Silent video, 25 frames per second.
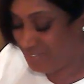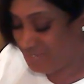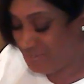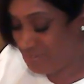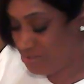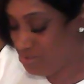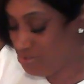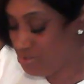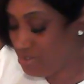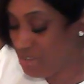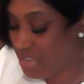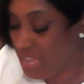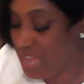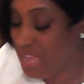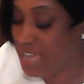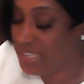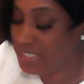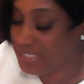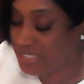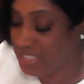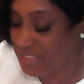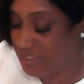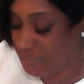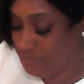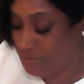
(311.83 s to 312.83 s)
You
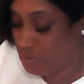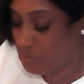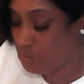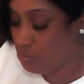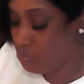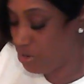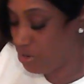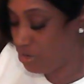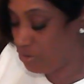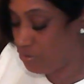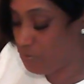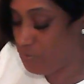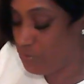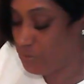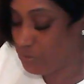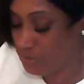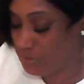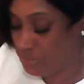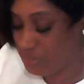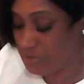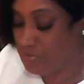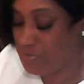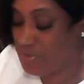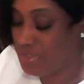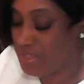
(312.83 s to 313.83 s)
guys have been wonderful
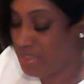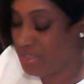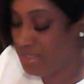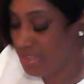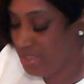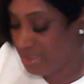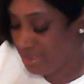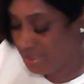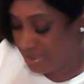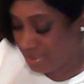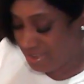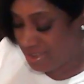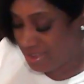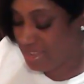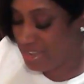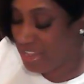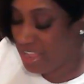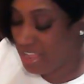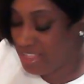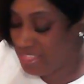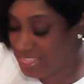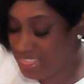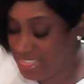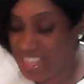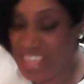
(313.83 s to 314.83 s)
to me, and
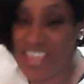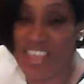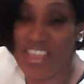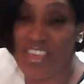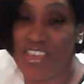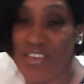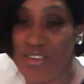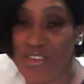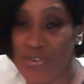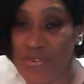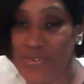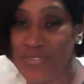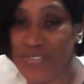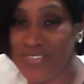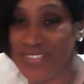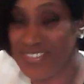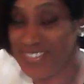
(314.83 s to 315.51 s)
I thank you.